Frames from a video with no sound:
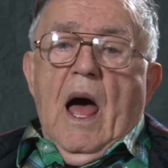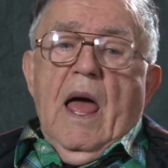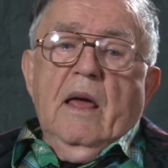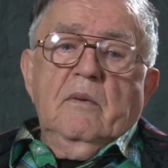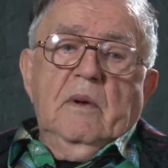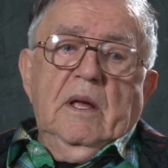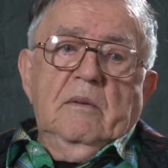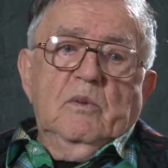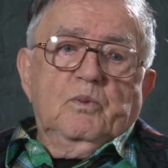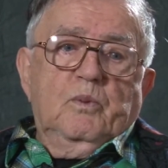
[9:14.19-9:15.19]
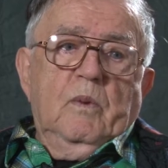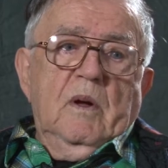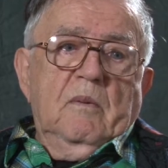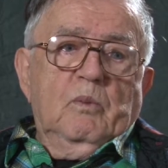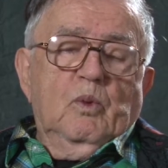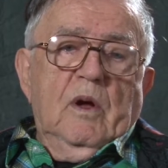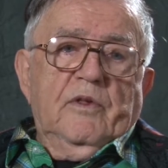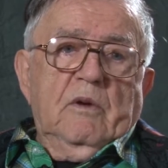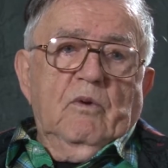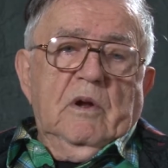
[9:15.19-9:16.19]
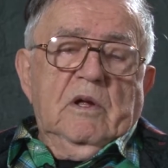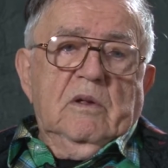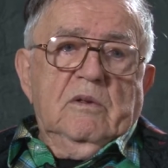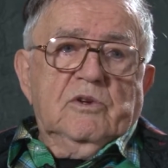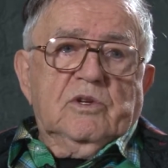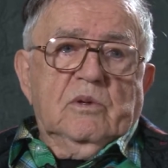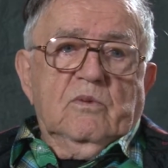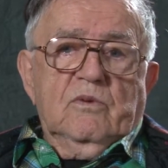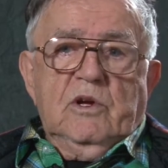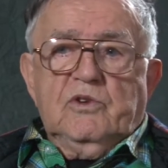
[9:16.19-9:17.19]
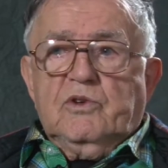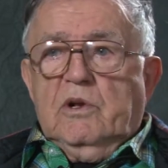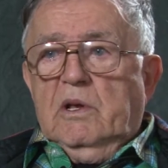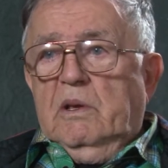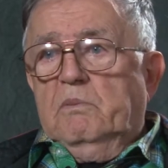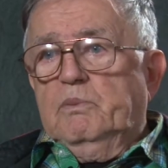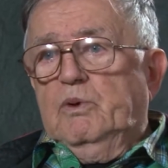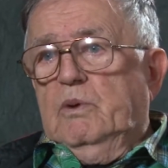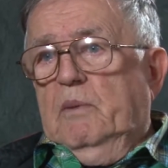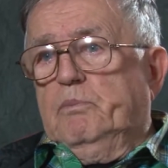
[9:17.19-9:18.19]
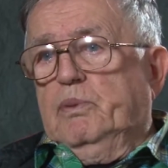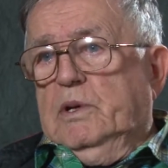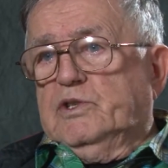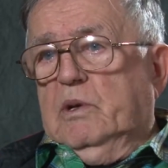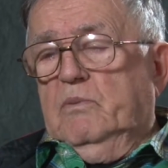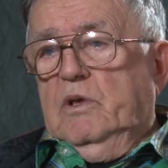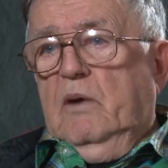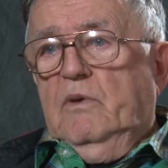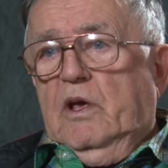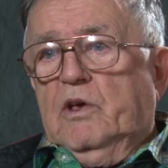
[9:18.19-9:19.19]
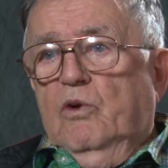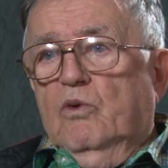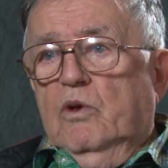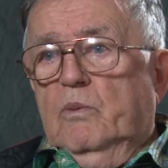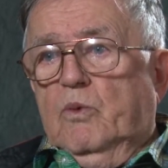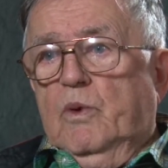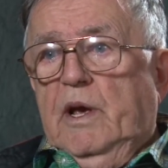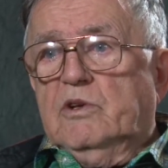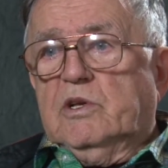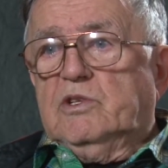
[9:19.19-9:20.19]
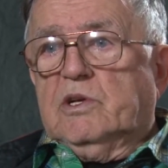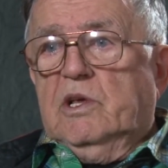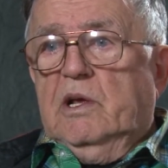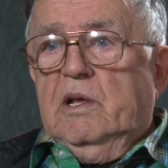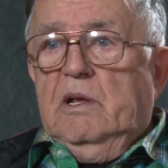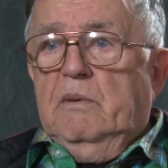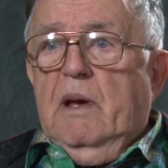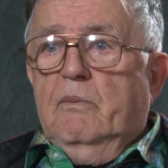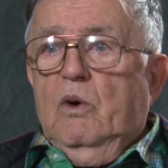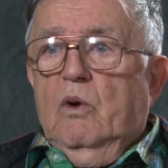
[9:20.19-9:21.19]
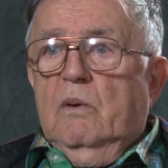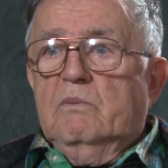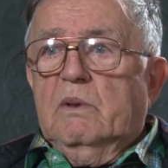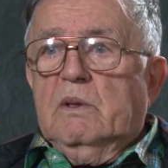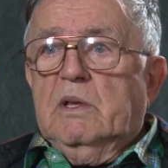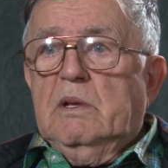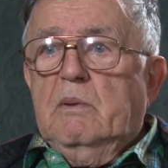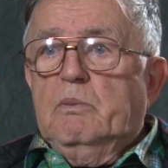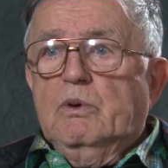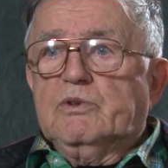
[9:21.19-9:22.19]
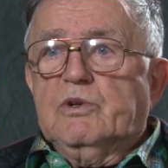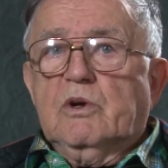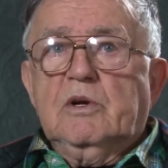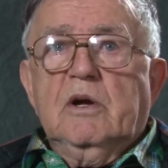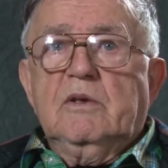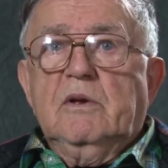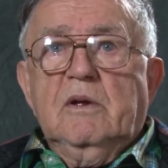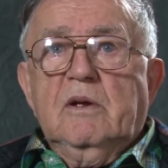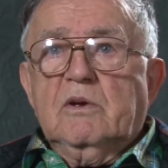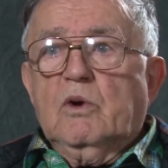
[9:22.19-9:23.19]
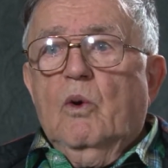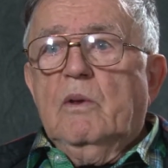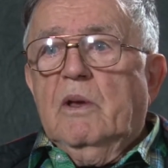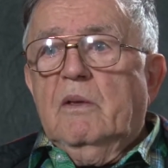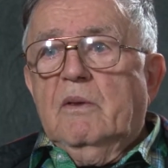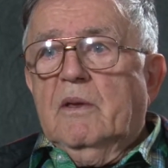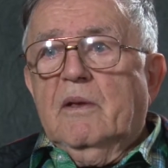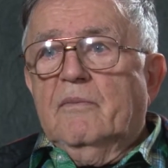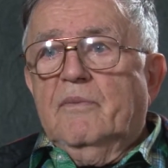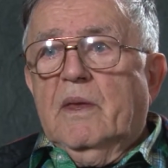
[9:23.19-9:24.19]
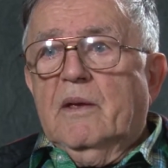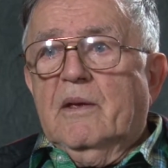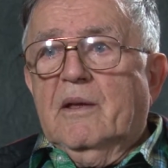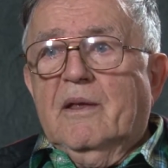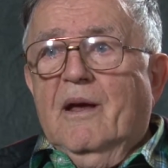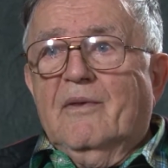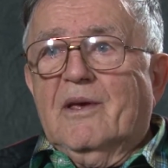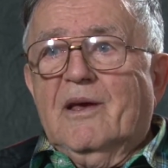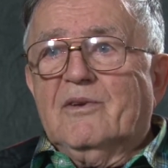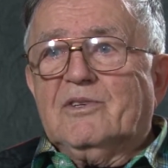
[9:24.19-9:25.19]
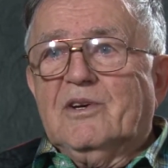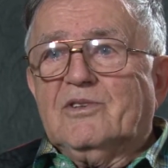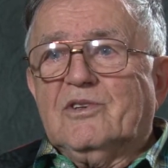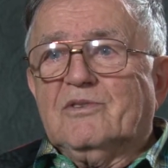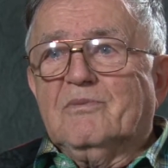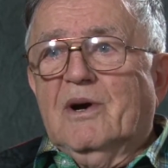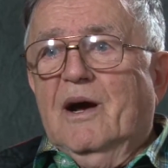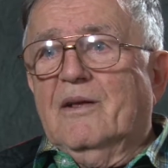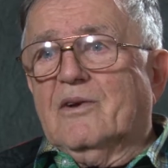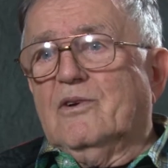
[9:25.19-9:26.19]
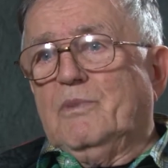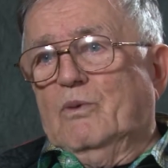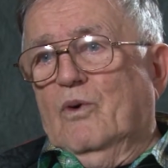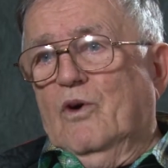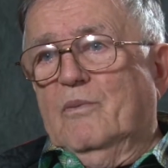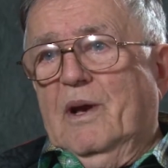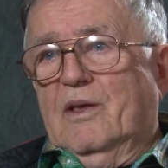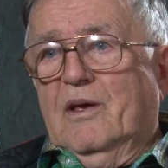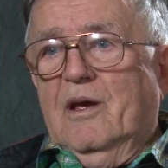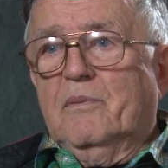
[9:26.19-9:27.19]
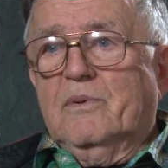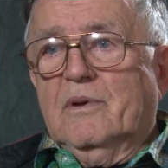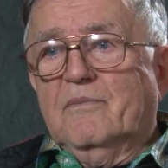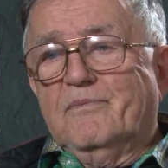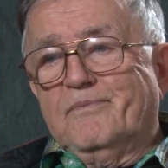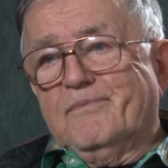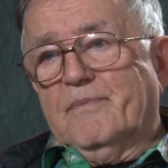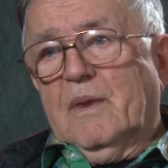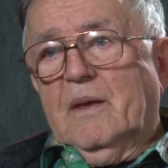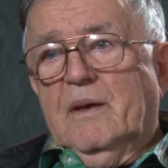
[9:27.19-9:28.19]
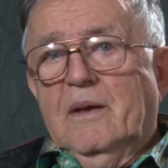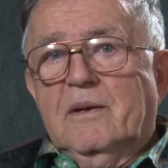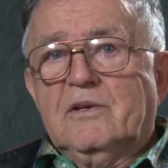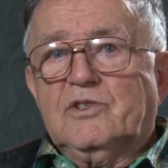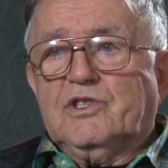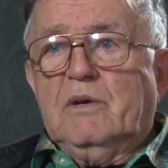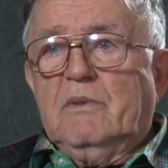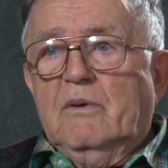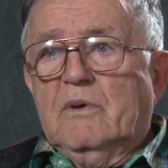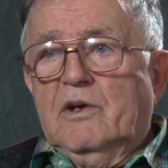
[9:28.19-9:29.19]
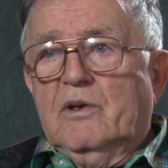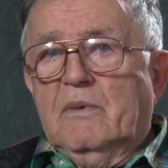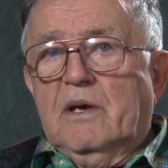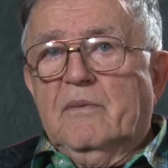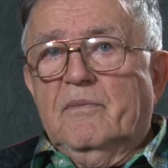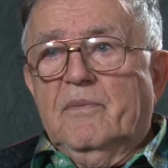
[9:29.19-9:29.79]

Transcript: I think Ray listened to the Marines said they do that place up in Lebanon that killed a lot of Marines, and he said they didn't even have an arm, they didn't have bolts in their gun, guarding it. And I think that changed his mind. I could be wrong about that, but it seemed that way to me.